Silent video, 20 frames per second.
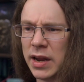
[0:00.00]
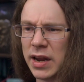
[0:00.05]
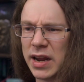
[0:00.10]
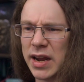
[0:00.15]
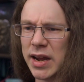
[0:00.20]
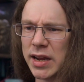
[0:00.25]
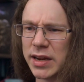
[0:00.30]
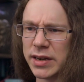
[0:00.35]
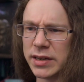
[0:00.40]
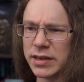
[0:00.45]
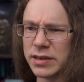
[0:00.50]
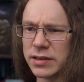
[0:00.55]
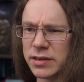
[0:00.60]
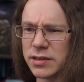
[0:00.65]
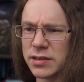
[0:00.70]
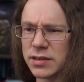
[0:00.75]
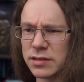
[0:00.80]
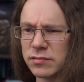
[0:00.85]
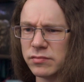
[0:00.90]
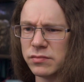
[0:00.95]

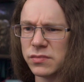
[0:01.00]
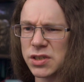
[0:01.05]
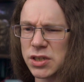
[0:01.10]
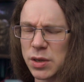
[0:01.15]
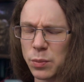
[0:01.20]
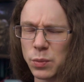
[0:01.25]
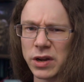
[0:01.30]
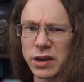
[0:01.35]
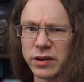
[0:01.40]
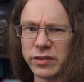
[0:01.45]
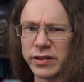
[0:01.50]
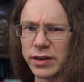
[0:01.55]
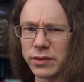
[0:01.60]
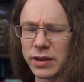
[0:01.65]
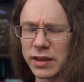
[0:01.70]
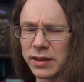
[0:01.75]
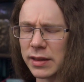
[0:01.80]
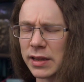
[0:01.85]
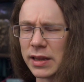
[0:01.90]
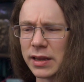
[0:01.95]
and somewhere out
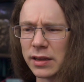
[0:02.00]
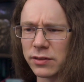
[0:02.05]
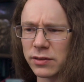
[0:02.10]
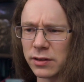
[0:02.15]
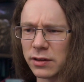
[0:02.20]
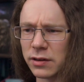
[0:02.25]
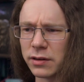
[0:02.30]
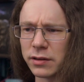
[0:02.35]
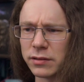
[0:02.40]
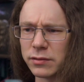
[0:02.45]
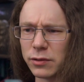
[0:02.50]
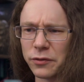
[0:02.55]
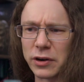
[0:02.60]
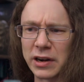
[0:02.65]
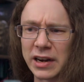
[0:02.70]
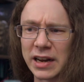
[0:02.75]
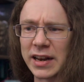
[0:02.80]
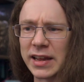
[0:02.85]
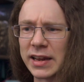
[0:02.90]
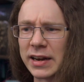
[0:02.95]
in the ether, not
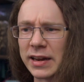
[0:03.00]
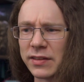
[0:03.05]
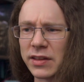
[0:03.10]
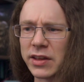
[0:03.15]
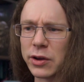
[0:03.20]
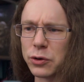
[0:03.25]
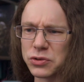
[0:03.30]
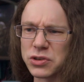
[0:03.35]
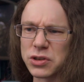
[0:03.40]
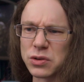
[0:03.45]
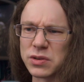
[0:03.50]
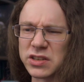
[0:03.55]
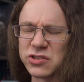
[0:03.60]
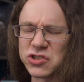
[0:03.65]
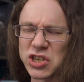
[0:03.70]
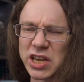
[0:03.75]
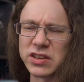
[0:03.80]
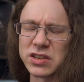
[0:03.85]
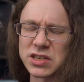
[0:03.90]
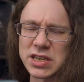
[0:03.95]
very clearly, they also did
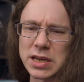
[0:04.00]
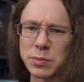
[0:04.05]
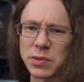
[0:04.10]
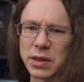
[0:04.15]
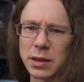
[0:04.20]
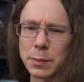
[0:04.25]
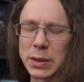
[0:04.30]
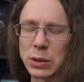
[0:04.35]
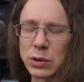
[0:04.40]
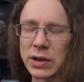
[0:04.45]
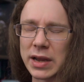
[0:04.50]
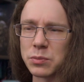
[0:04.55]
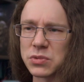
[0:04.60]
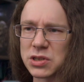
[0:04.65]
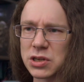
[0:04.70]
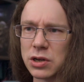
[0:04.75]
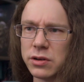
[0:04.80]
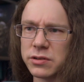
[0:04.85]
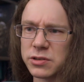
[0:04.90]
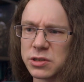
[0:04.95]
say the same thing about camp
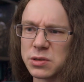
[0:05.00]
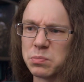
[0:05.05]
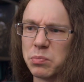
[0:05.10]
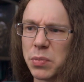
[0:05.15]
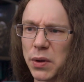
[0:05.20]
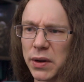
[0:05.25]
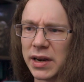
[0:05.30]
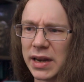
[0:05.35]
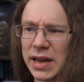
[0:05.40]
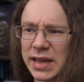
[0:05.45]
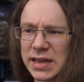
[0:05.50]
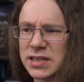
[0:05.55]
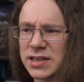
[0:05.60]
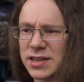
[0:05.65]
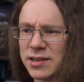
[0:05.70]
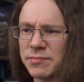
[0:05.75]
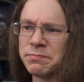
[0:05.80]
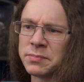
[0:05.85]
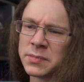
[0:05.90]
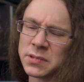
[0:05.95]
slots, but later.